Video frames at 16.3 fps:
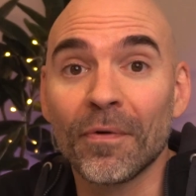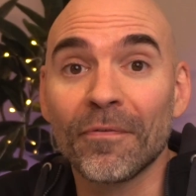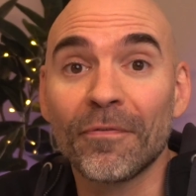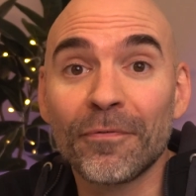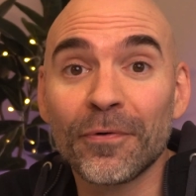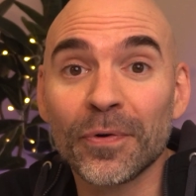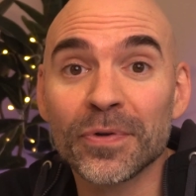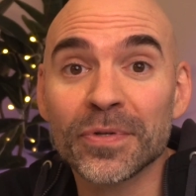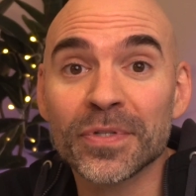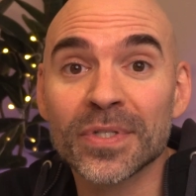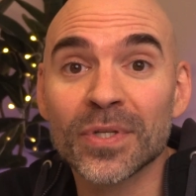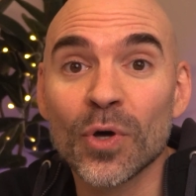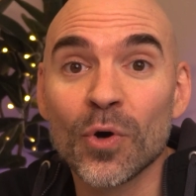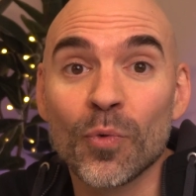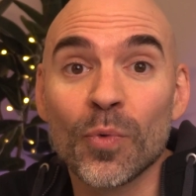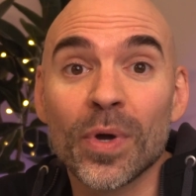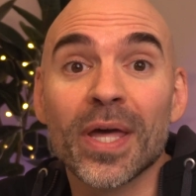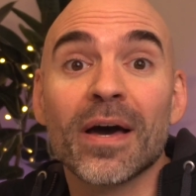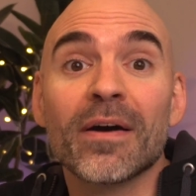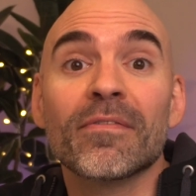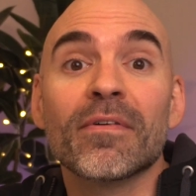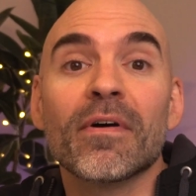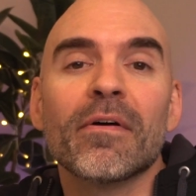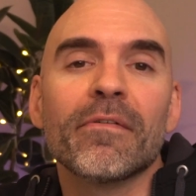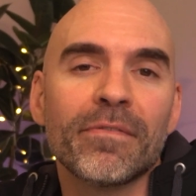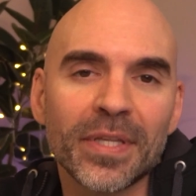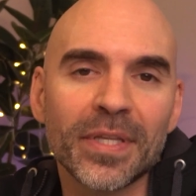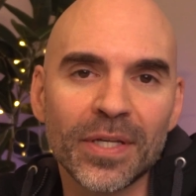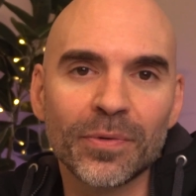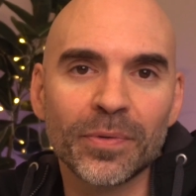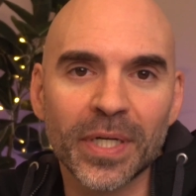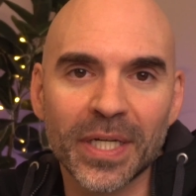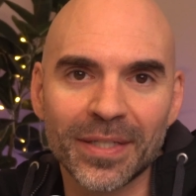Well, first, we have
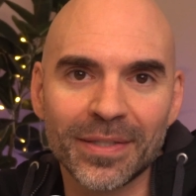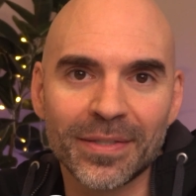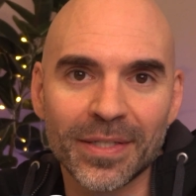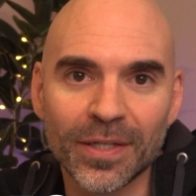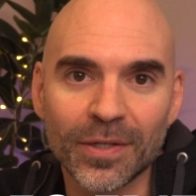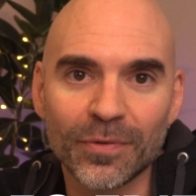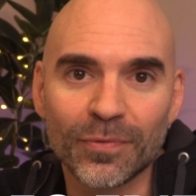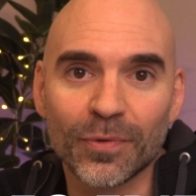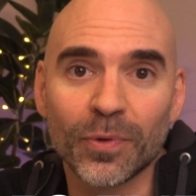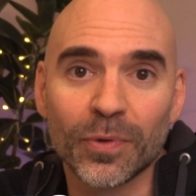video editing, of